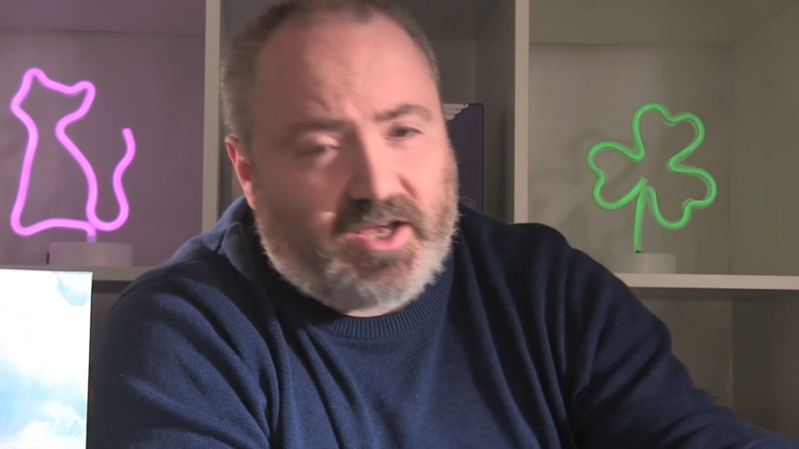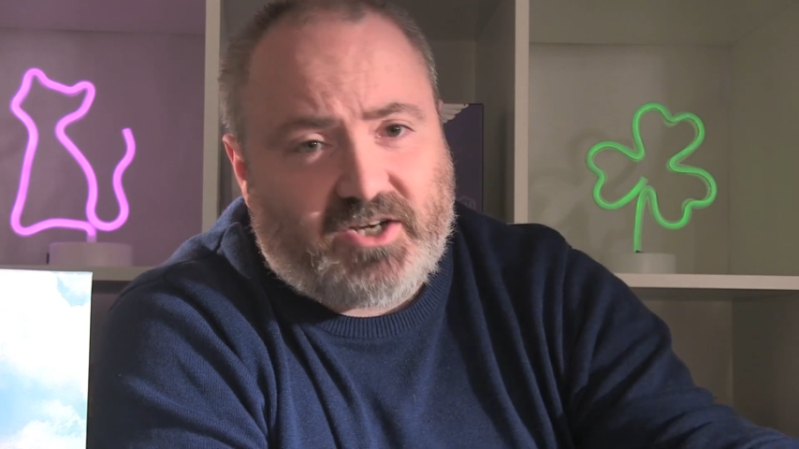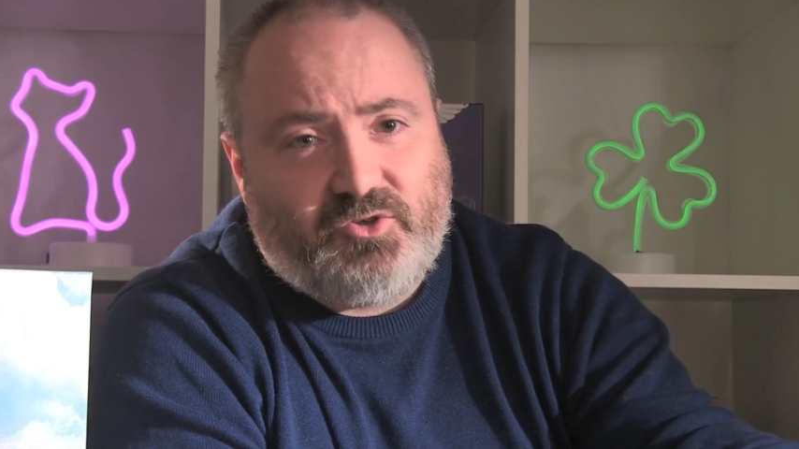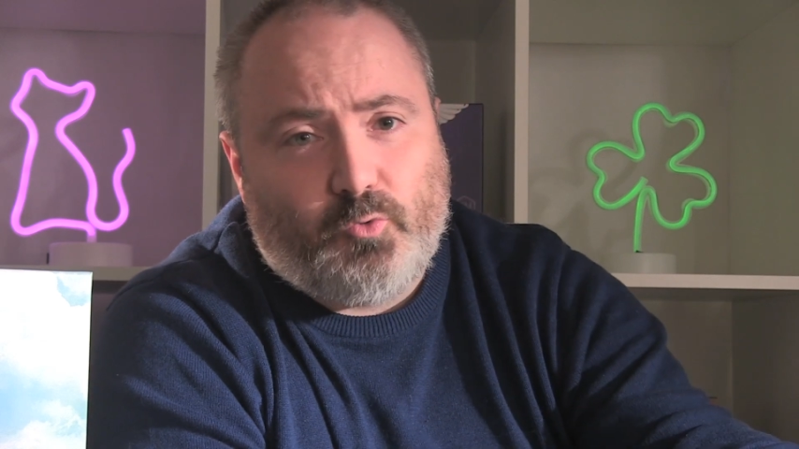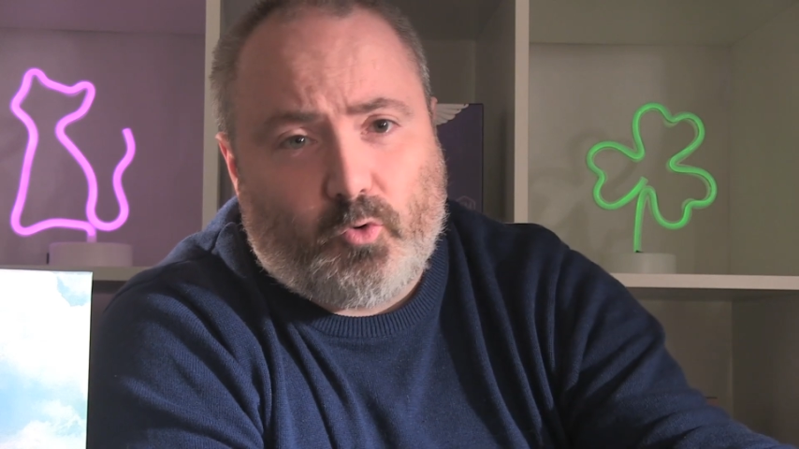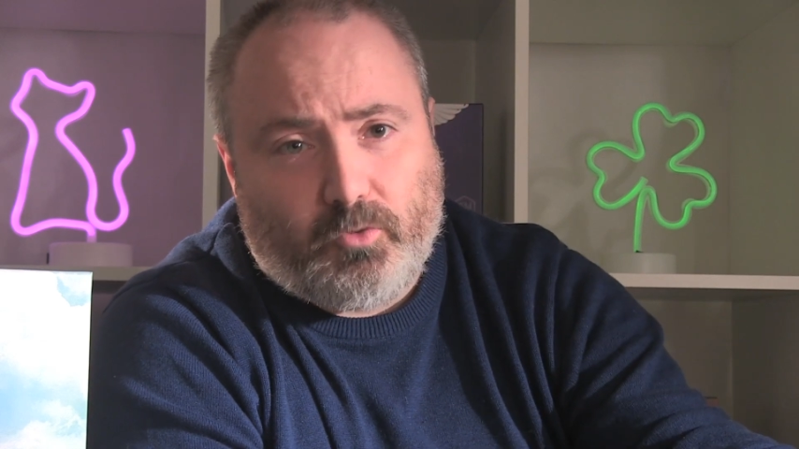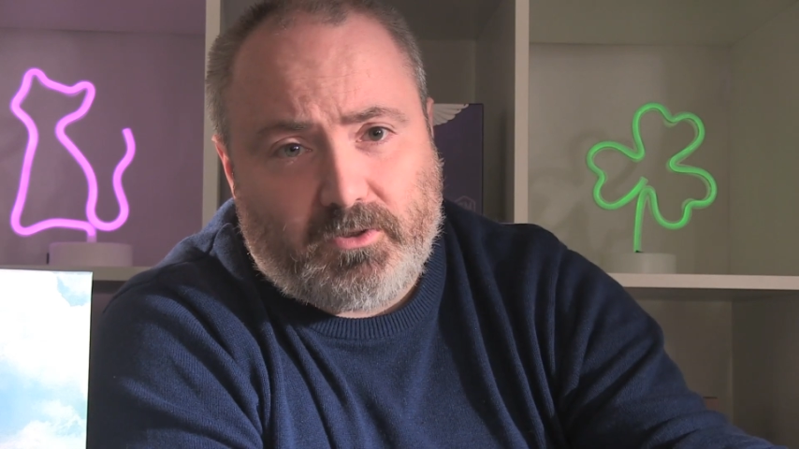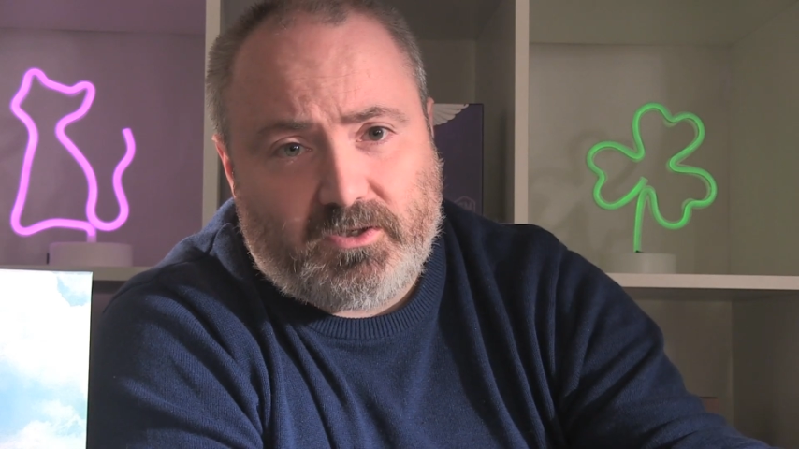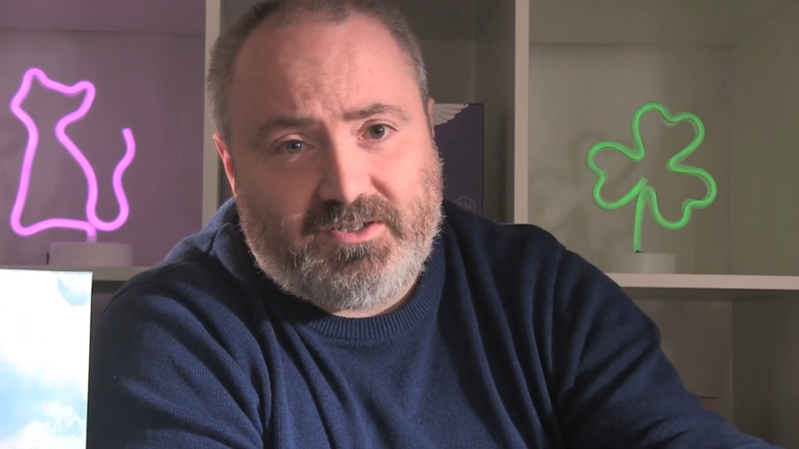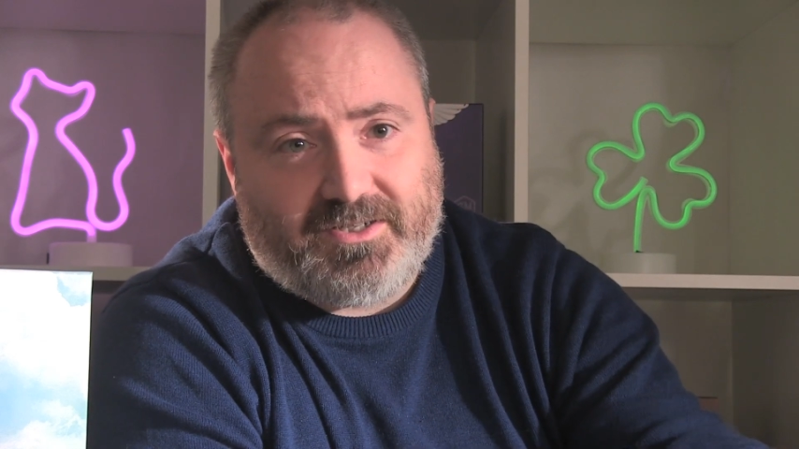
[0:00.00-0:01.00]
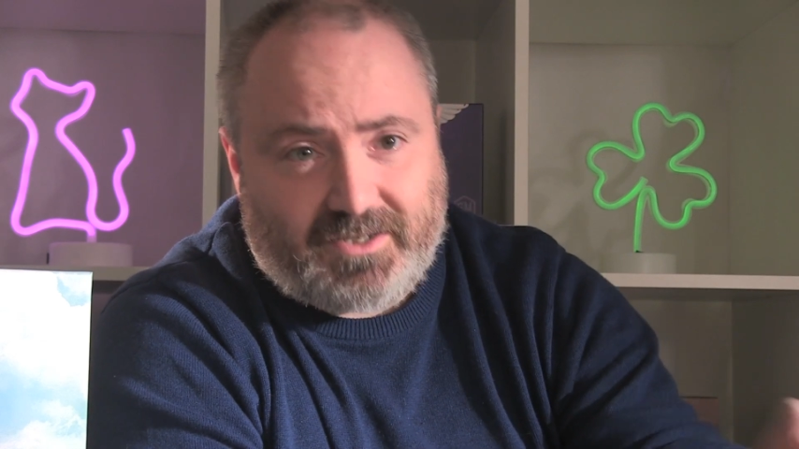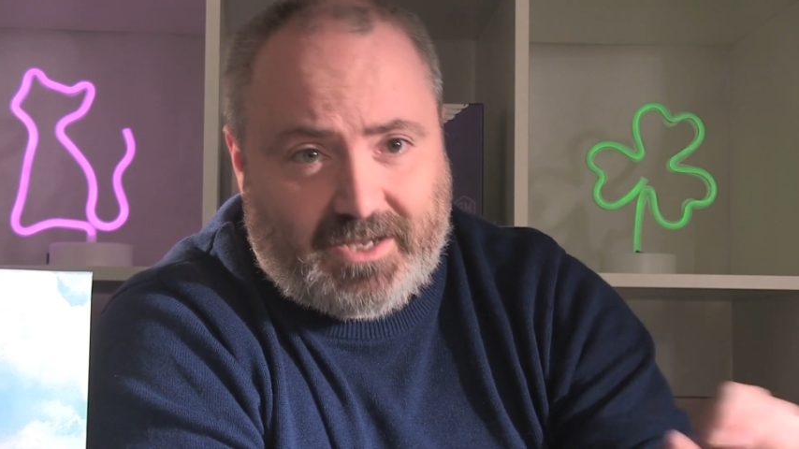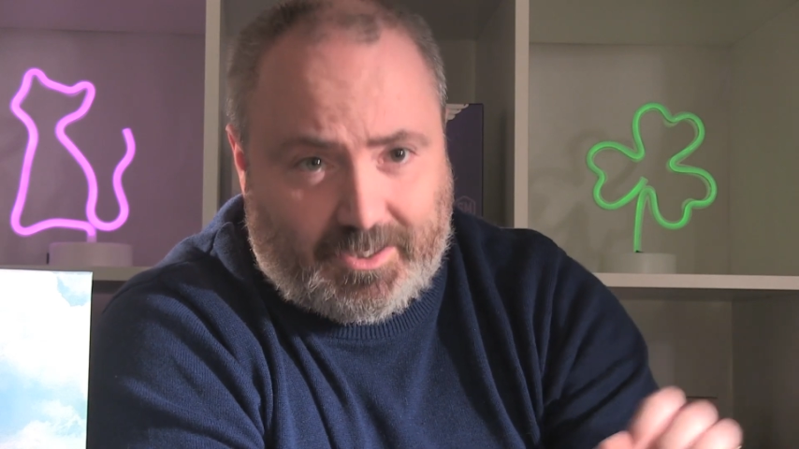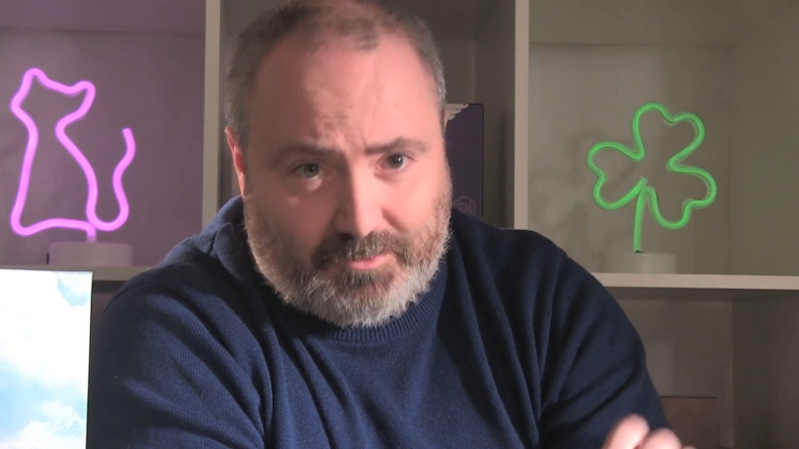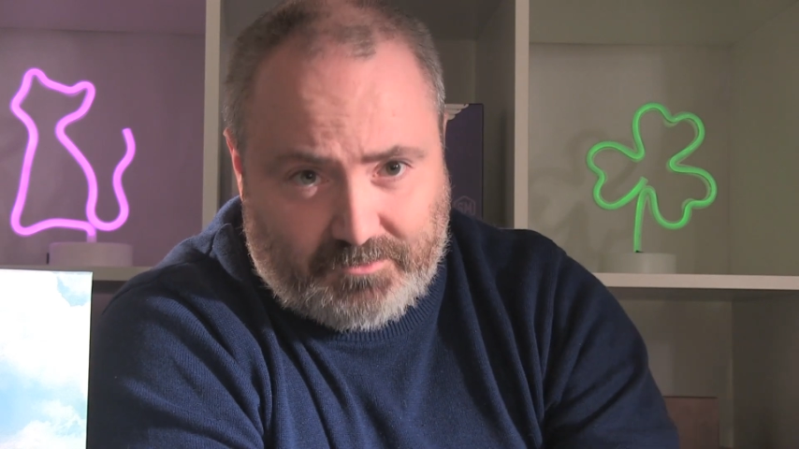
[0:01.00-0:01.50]
adorable little
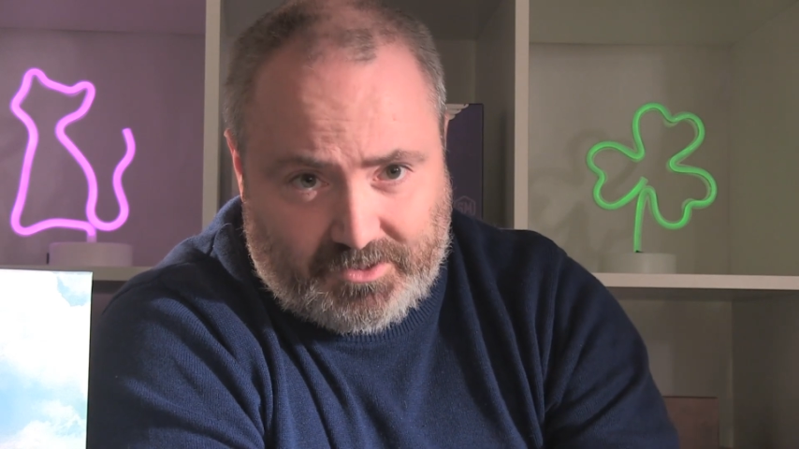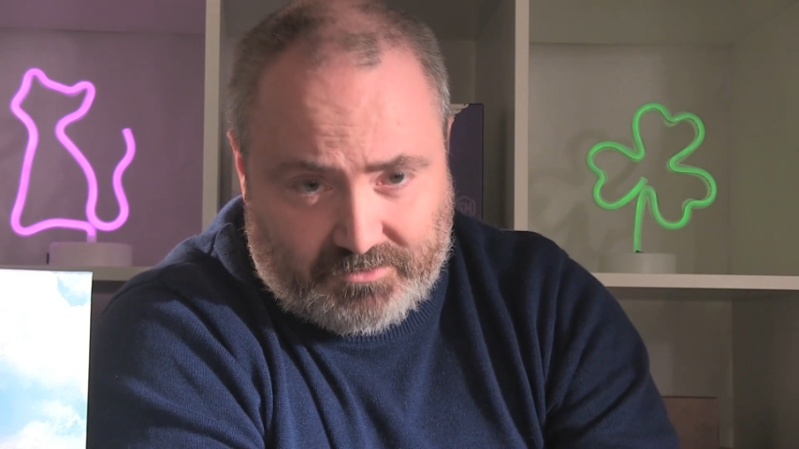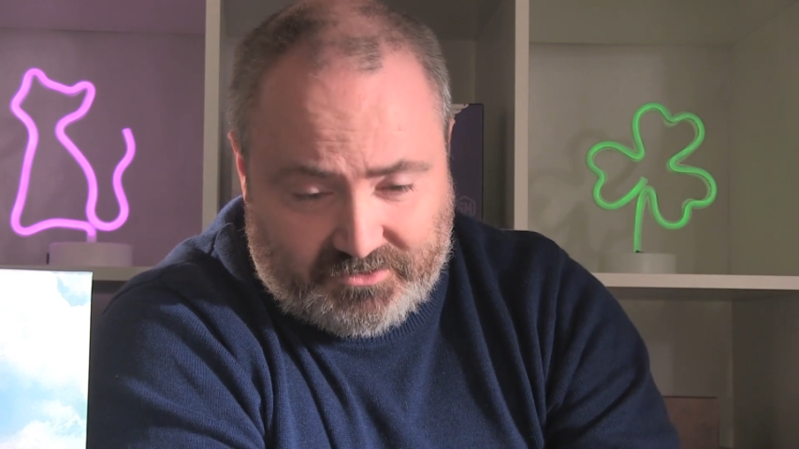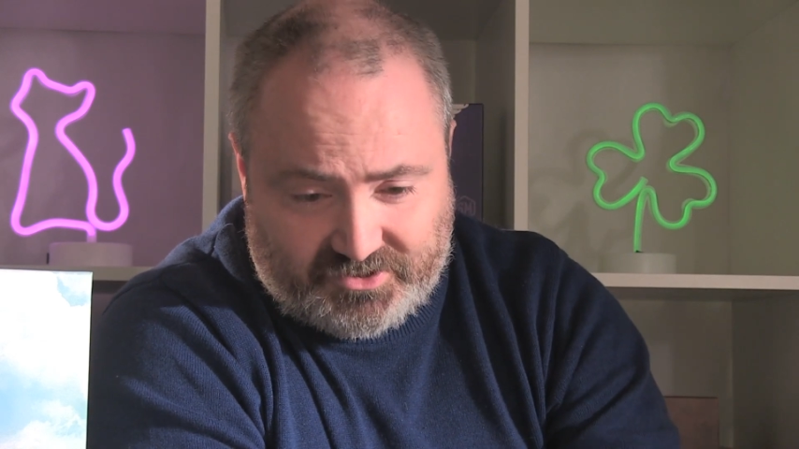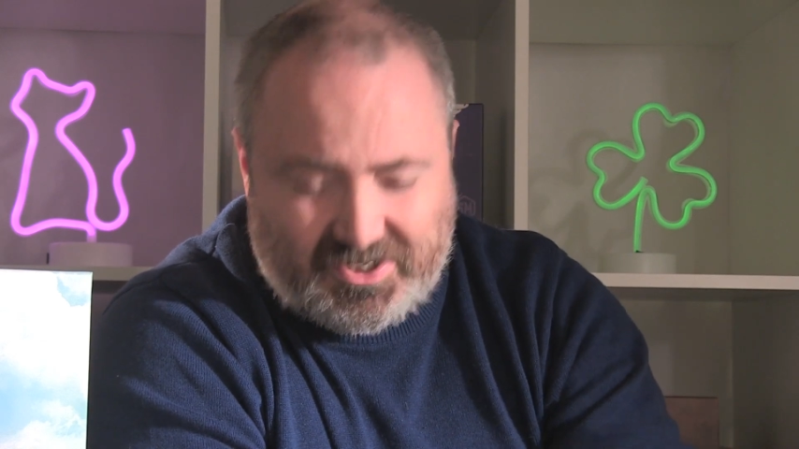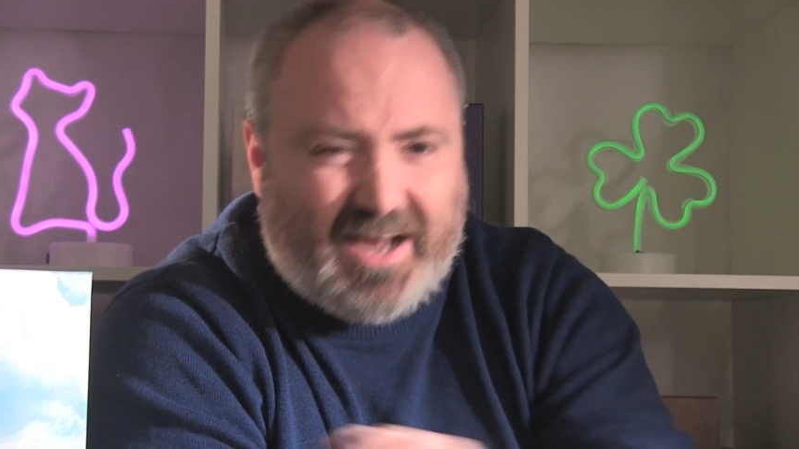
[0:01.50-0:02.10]
animal meeples,